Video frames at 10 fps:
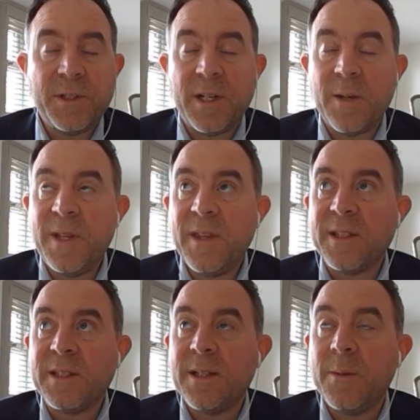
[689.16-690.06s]
Chad. I mean,
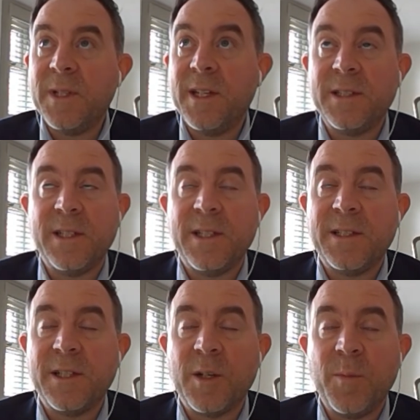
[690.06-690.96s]
that's. I mean, it's a
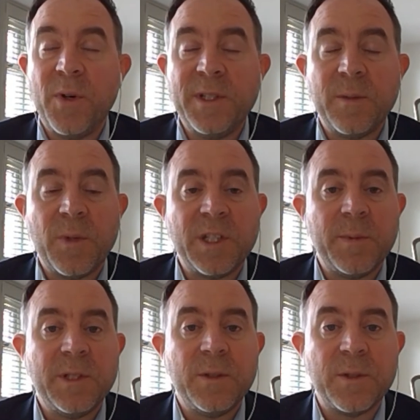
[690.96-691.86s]
it's a good point. Someone's
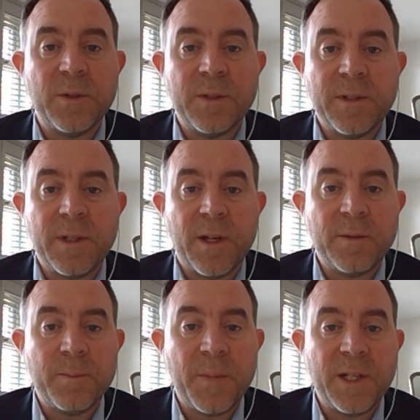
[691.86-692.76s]
been talked to, you know,
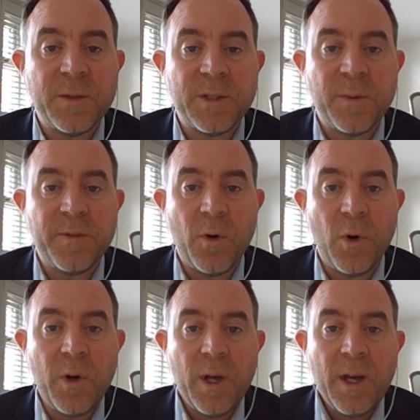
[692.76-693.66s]
made to us
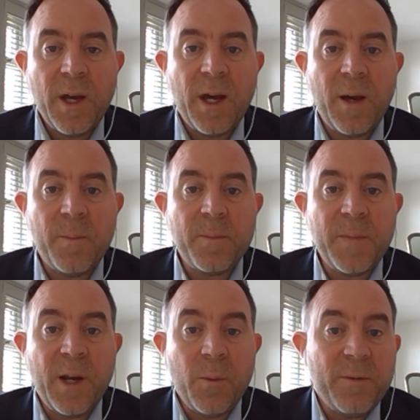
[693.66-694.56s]
before. Um,
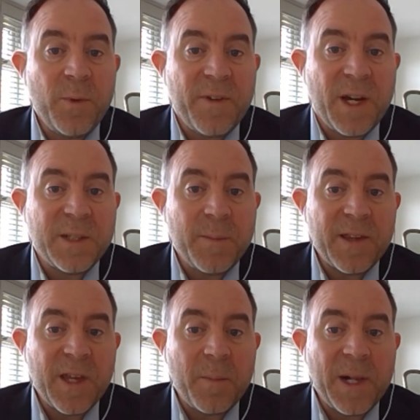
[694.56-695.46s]
you know, we've we've had to
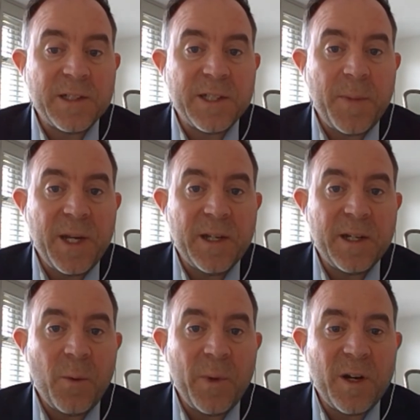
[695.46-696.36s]
make that balanced opinion.
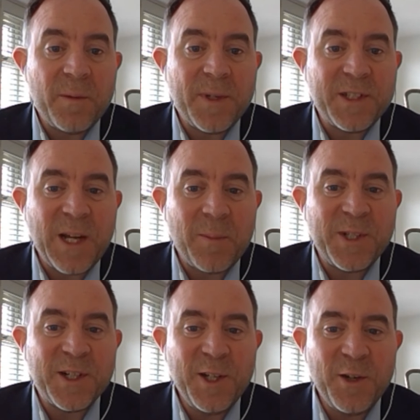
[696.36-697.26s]
You know, we are
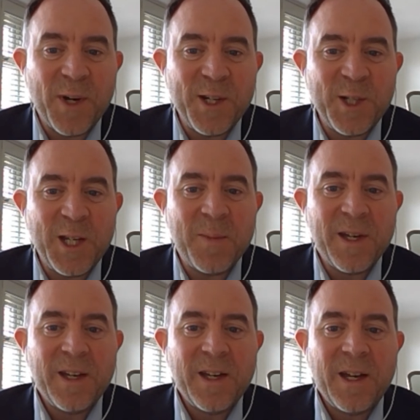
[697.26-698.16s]
establishing a new regime
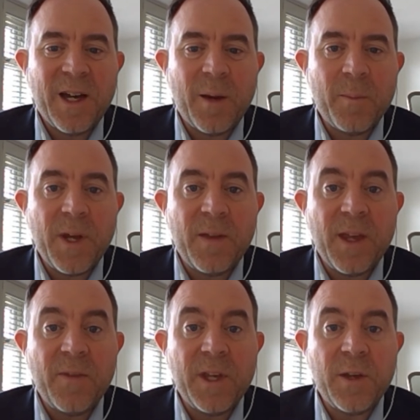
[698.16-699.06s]
um, in
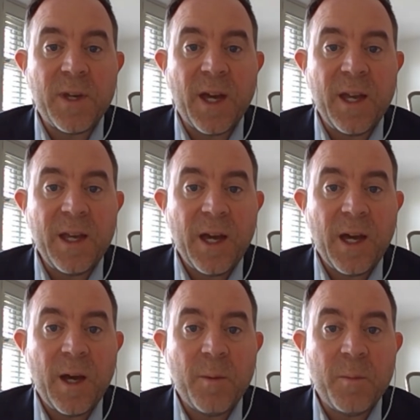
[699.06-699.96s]
in the U K
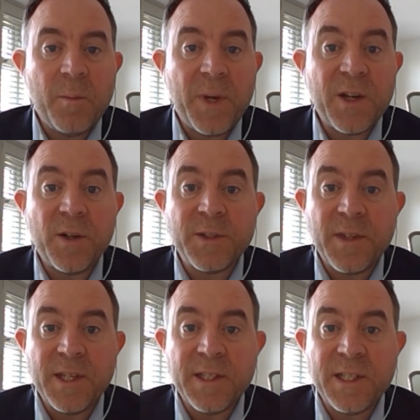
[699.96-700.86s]
um, because of
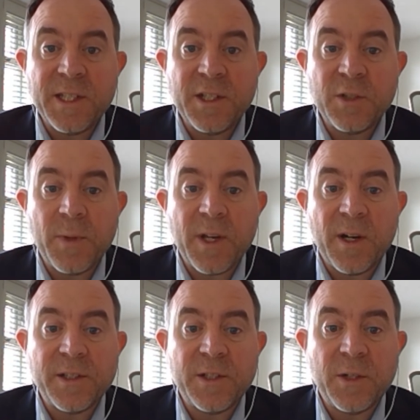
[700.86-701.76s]
these these issues with
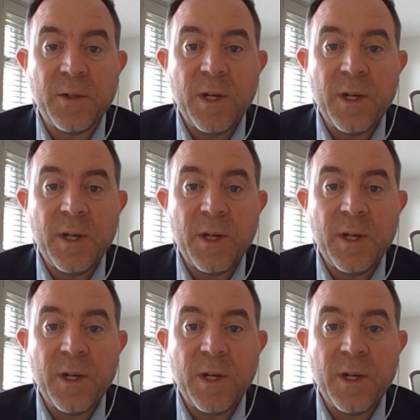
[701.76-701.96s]
regard to